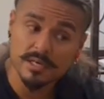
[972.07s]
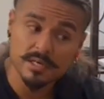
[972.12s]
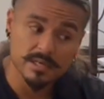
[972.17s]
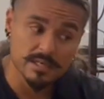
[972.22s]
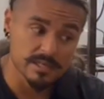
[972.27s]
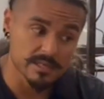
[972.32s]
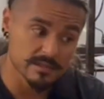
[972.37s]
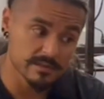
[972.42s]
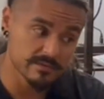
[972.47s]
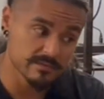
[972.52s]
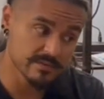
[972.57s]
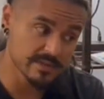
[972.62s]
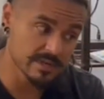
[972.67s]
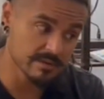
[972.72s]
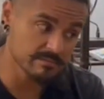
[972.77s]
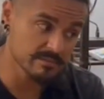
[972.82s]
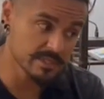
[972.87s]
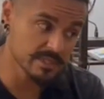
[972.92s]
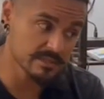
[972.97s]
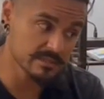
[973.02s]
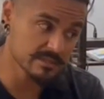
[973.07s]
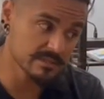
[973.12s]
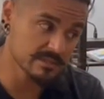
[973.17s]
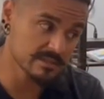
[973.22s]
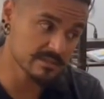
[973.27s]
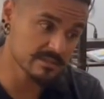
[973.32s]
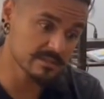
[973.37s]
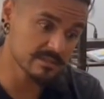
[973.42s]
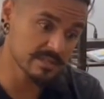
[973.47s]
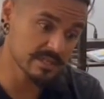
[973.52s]
If that
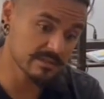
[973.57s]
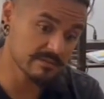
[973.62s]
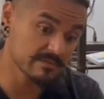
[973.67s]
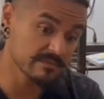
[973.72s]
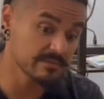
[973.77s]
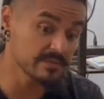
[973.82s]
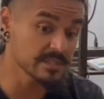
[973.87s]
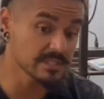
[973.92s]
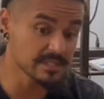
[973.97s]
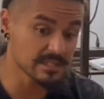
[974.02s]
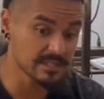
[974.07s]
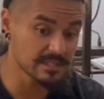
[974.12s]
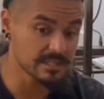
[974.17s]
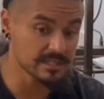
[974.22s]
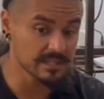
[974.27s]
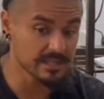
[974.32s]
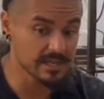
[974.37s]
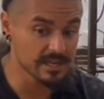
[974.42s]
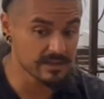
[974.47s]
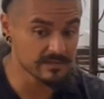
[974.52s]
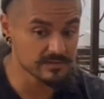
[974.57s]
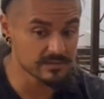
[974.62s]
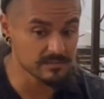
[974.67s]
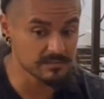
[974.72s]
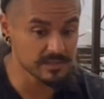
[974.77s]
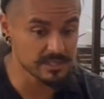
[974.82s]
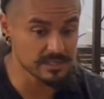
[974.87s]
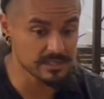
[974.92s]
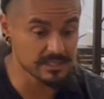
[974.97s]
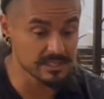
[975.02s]
means that physically they have to
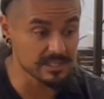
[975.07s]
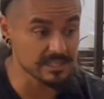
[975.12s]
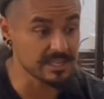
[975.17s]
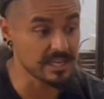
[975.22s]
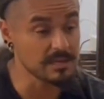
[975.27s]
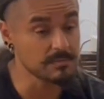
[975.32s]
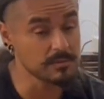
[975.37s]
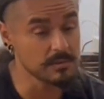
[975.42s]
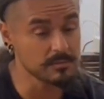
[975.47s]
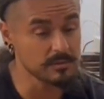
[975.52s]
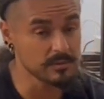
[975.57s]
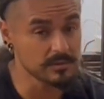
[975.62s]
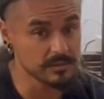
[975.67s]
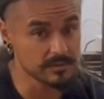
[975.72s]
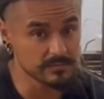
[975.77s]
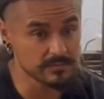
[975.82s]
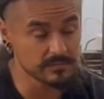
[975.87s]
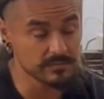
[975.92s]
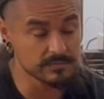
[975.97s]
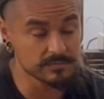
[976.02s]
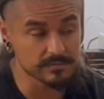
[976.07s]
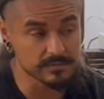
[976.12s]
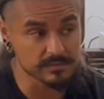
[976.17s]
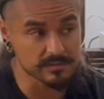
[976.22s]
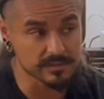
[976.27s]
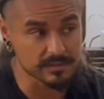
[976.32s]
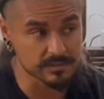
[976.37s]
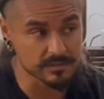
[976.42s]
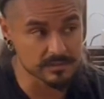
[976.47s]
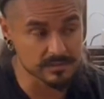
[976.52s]
be incapable of
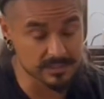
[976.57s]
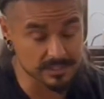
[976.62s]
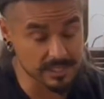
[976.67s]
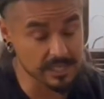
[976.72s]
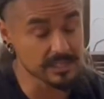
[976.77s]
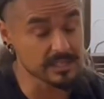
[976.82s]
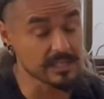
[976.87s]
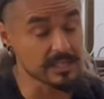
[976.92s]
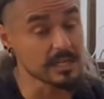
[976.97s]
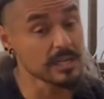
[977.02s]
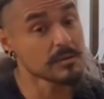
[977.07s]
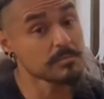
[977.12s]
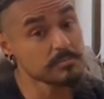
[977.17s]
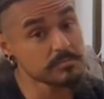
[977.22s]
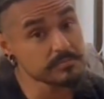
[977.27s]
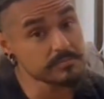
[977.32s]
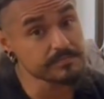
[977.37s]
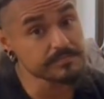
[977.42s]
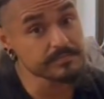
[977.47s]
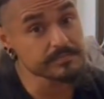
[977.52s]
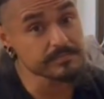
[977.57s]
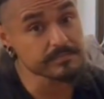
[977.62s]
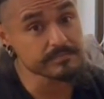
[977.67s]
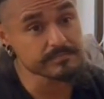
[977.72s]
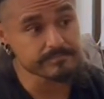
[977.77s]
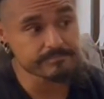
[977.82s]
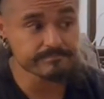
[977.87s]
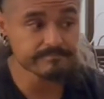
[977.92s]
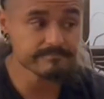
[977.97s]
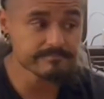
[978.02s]
standing up,
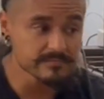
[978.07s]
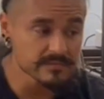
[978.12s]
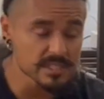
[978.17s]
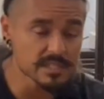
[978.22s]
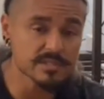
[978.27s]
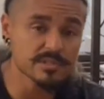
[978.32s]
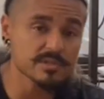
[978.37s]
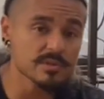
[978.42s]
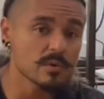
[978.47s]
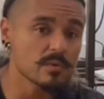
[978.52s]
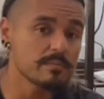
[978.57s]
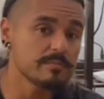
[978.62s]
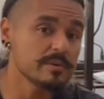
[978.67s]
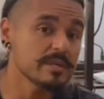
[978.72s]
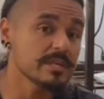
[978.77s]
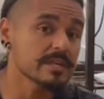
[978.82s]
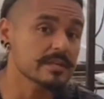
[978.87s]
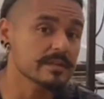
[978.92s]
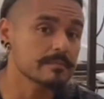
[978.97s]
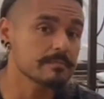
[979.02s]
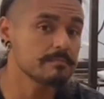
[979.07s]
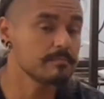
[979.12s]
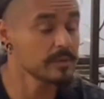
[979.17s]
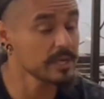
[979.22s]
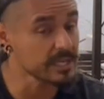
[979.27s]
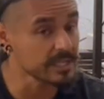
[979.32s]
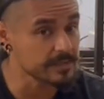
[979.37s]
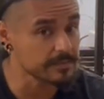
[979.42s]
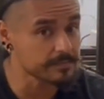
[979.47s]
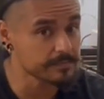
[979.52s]
so be it.
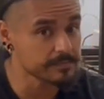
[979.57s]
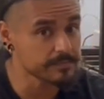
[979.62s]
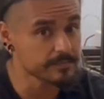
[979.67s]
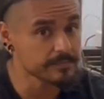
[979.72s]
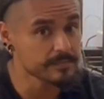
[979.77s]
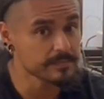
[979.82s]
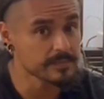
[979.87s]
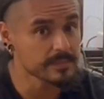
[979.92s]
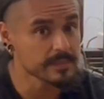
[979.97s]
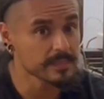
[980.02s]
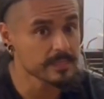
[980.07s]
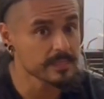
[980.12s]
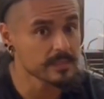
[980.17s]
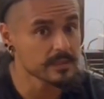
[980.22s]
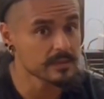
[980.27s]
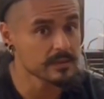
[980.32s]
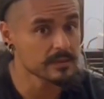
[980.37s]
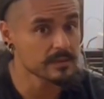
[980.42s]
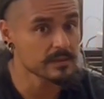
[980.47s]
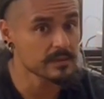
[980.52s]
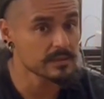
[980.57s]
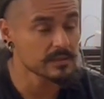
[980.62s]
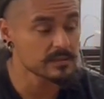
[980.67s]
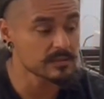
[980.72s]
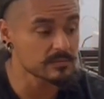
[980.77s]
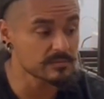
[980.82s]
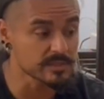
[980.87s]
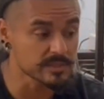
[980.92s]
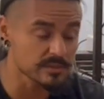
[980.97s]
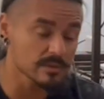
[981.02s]
But
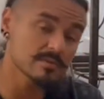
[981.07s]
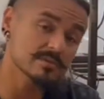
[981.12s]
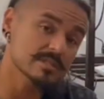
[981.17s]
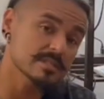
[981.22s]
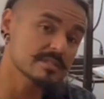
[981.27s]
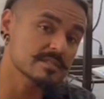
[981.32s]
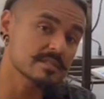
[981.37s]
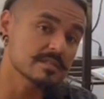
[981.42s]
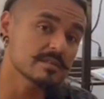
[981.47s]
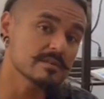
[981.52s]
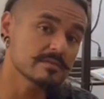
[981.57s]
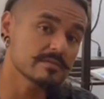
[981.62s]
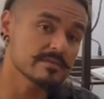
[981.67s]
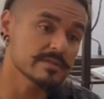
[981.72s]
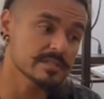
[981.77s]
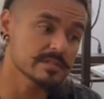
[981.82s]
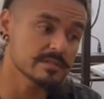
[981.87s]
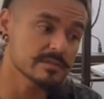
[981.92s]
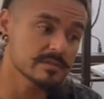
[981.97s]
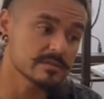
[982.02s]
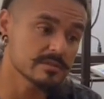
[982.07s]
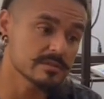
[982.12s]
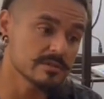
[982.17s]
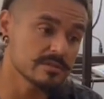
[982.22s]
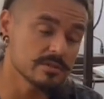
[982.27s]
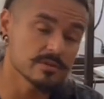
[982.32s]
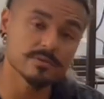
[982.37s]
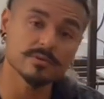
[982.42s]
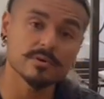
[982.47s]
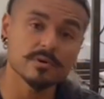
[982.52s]
the result itself is
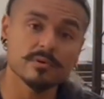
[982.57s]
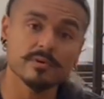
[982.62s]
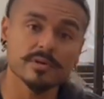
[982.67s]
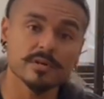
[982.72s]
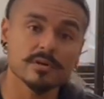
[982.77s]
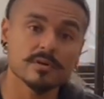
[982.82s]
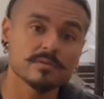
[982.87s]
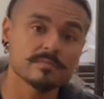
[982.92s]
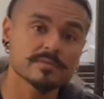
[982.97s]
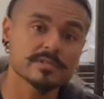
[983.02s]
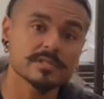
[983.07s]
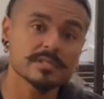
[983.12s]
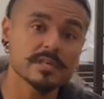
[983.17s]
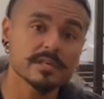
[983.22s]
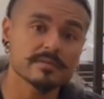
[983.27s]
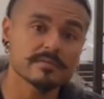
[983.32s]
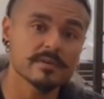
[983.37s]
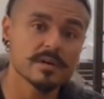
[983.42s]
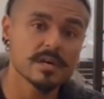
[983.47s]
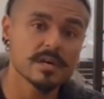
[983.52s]
you going home safe.